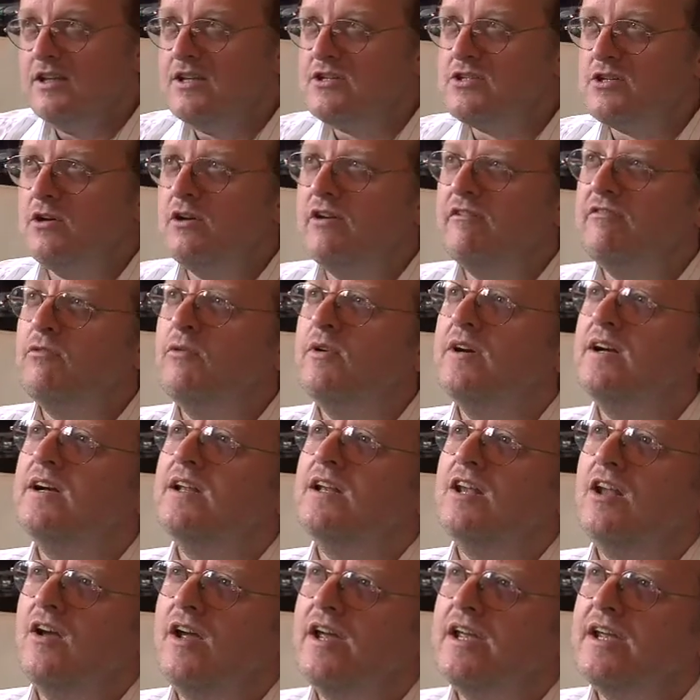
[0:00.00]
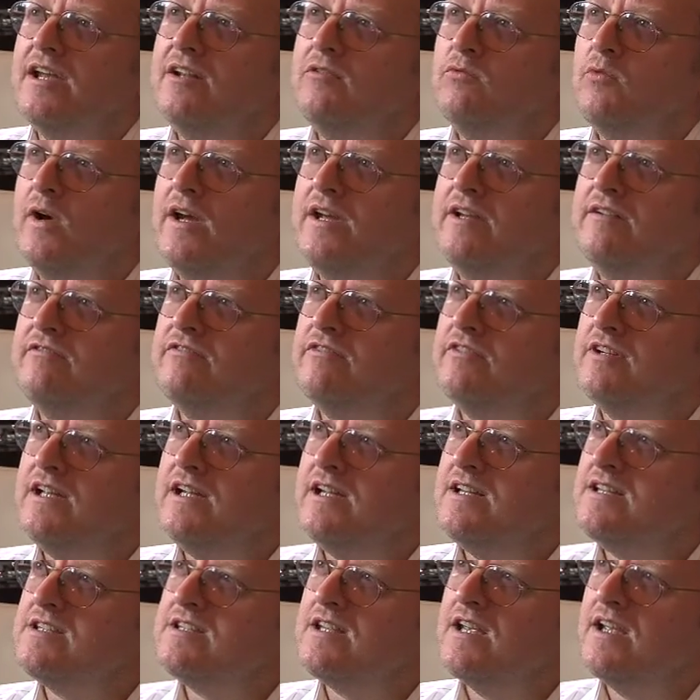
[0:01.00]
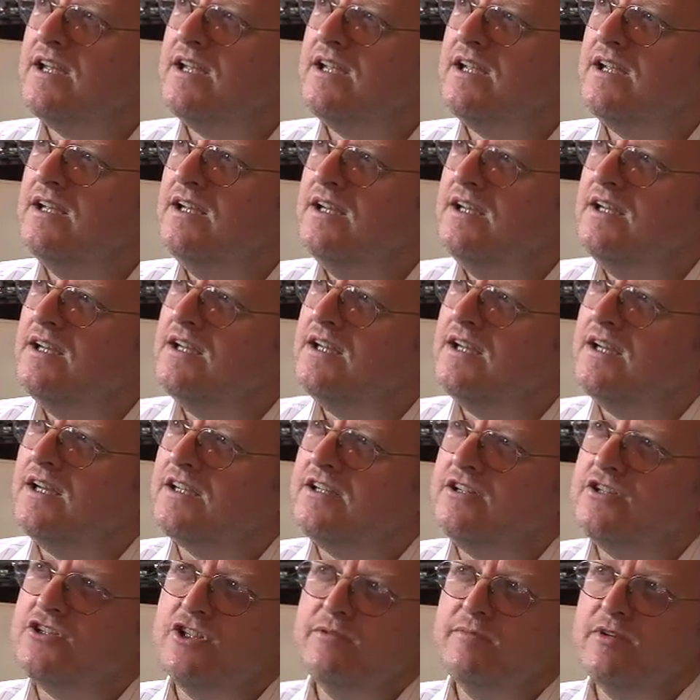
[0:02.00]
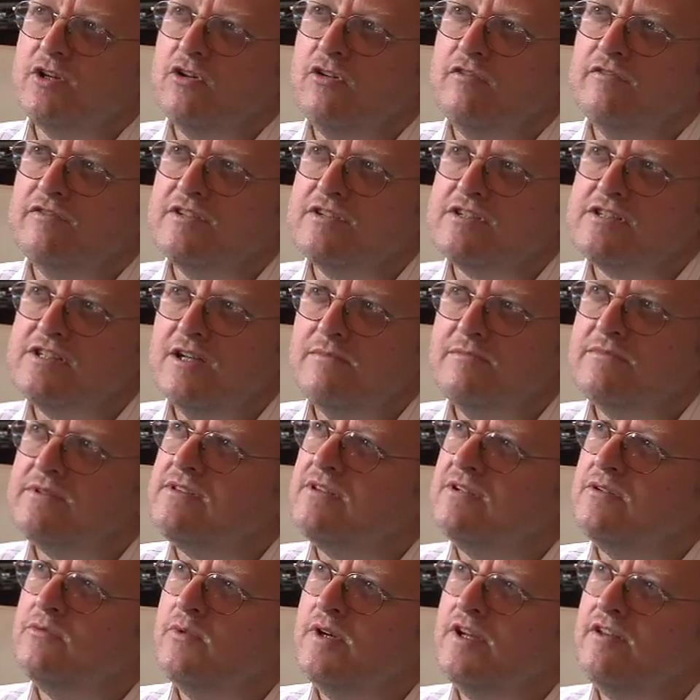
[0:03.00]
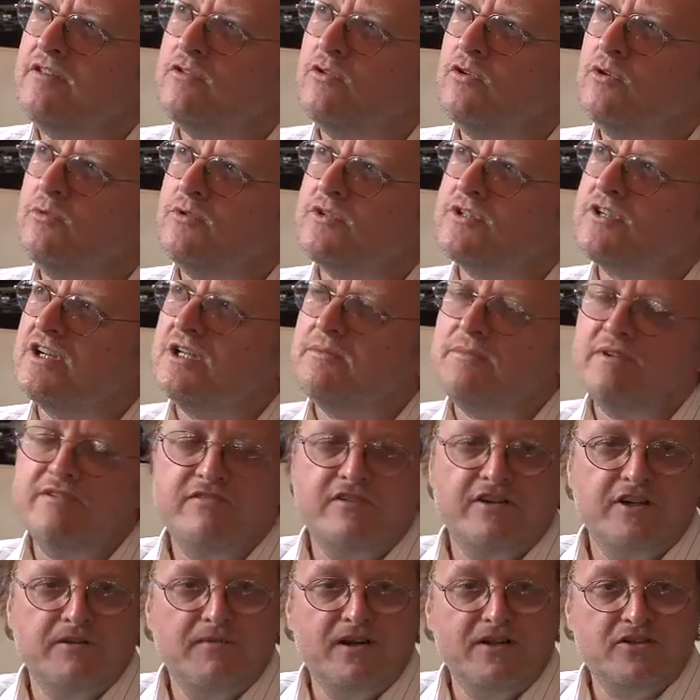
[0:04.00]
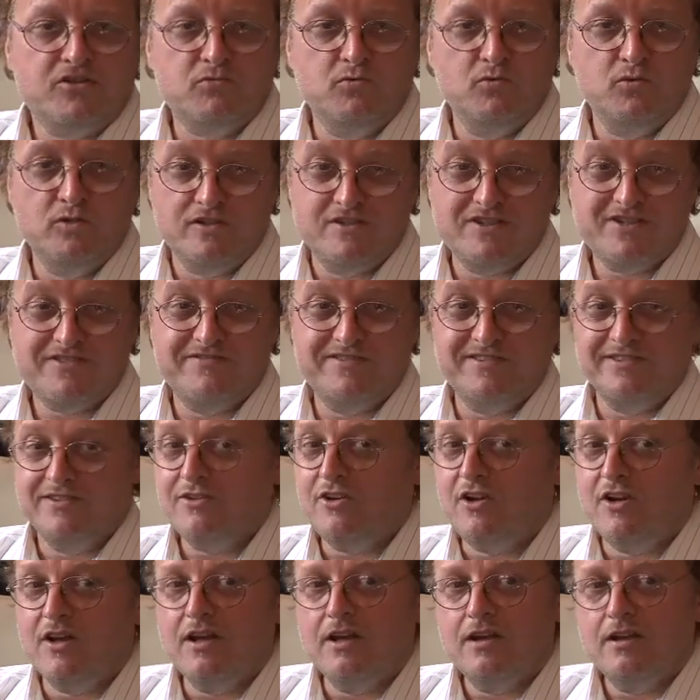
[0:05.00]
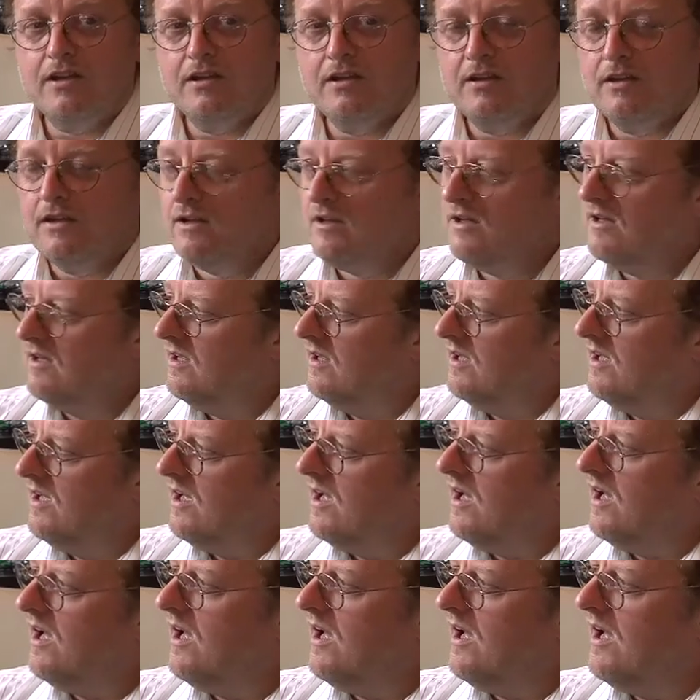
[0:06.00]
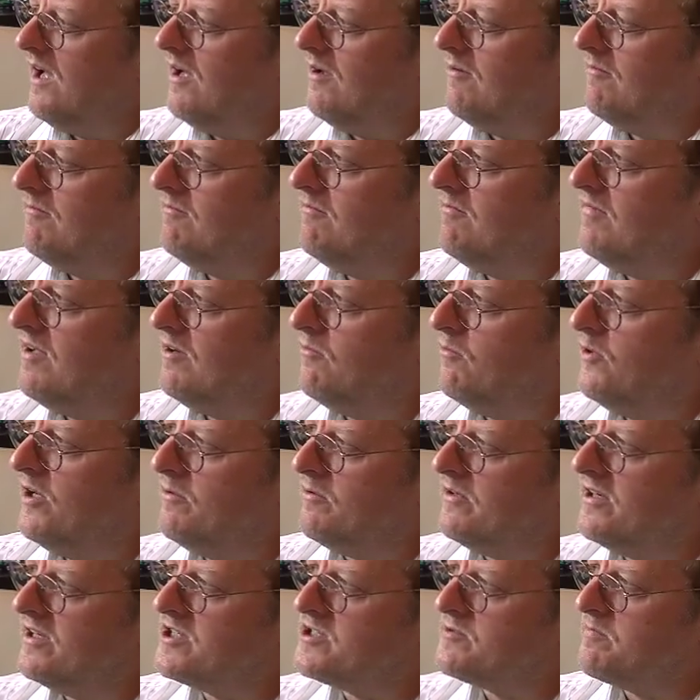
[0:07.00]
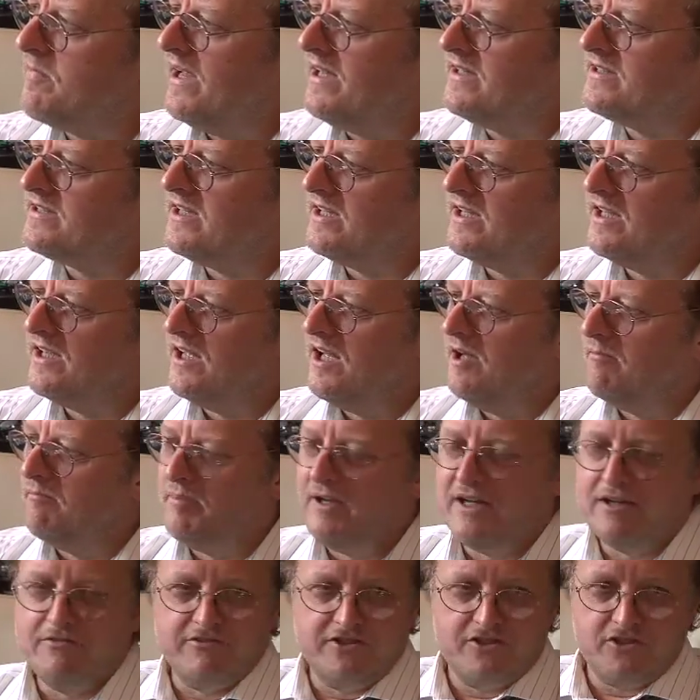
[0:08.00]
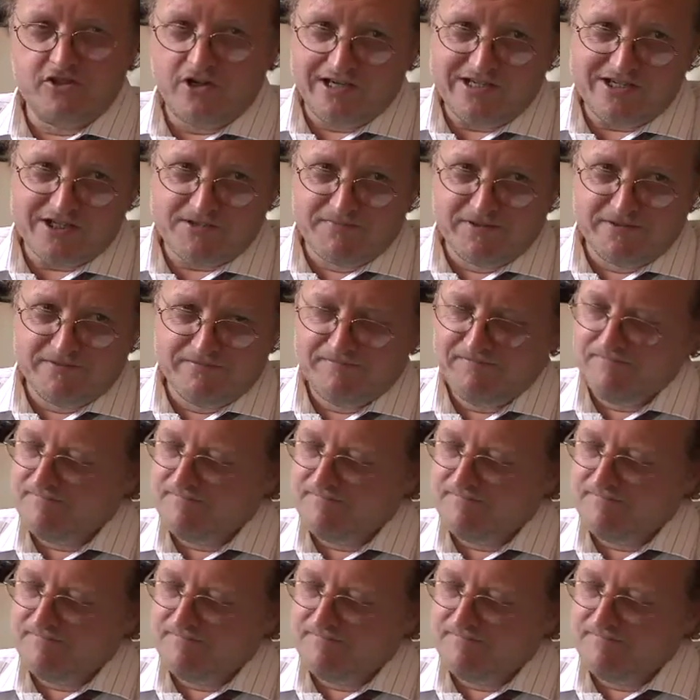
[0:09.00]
So if we're lying in wait for, let's say, a consumer confidence number that we thought was going to be very much worse for the dollar, and we were expecting a big retracement,